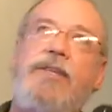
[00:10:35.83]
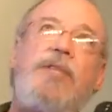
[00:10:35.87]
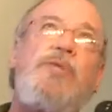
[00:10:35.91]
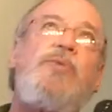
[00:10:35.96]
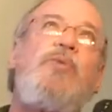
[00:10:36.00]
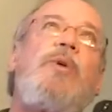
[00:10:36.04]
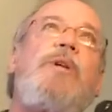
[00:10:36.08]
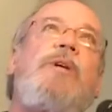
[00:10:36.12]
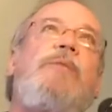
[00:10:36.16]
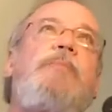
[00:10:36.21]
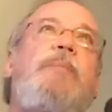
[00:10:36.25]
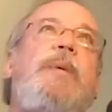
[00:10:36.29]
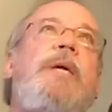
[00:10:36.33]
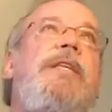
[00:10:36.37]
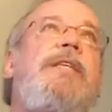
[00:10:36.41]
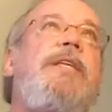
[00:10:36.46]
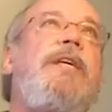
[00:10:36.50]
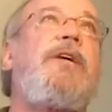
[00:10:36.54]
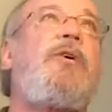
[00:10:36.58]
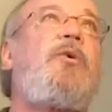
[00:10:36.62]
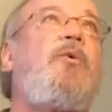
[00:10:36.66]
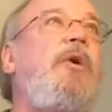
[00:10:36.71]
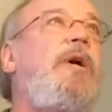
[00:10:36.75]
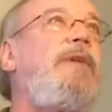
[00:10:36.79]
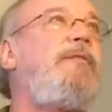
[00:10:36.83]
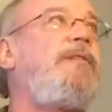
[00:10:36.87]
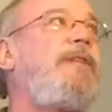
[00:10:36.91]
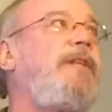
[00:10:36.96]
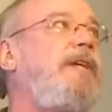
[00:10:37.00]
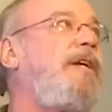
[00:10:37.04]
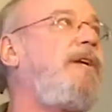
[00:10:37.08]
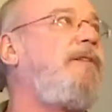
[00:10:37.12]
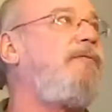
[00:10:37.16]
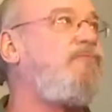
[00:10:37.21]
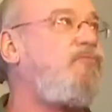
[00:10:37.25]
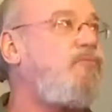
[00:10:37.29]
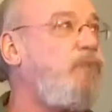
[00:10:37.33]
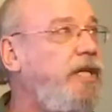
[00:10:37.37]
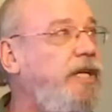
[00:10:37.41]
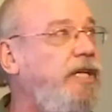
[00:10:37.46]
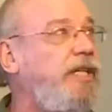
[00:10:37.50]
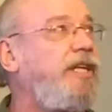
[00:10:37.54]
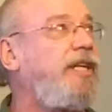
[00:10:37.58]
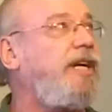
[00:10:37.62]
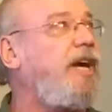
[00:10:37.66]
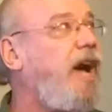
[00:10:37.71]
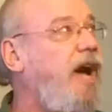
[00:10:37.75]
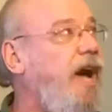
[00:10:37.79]
this would have been the equivalent of
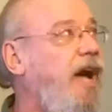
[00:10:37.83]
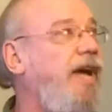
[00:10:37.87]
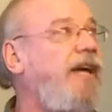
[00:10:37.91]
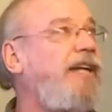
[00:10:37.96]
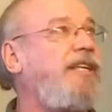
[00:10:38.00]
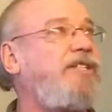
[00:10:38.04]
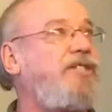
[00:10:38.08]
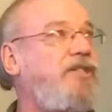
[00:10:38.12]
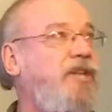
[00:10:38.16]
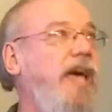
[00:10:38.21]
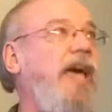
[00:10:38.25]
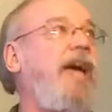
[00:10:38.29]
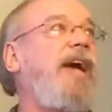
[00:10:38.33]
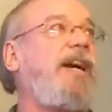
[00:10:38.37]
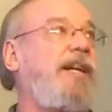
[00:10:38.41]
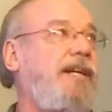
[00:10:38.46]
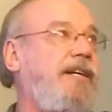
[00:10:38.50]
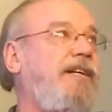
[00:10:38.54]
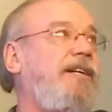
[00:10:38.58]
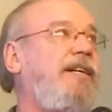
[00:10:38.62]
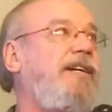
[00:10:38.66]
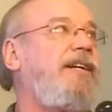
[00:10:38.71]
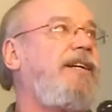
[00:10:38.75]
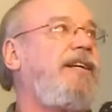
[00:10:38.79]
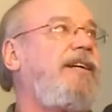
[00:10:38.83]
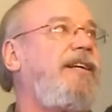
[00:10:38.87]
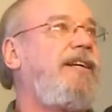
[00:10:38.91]
really high tech.